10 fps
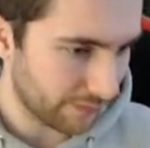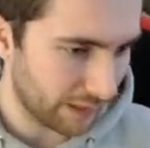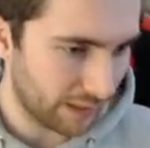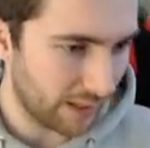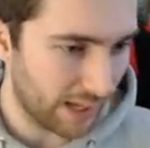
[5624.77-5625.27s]

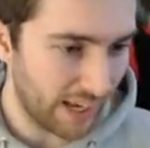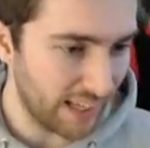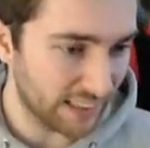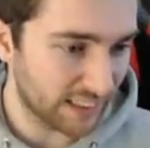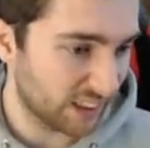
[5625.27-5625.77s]
Uh,
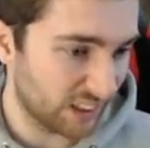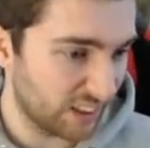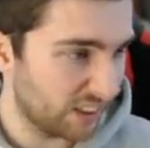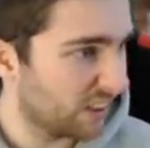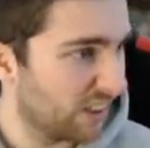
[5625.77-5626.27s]
Alex?
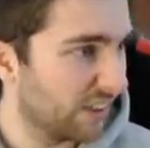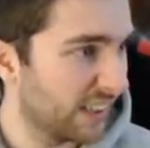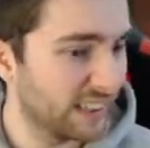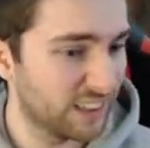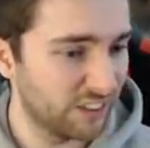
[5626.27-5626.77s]
I don't know, I
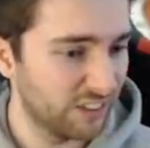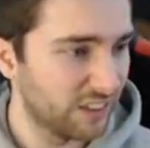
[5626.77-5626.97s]
guess so.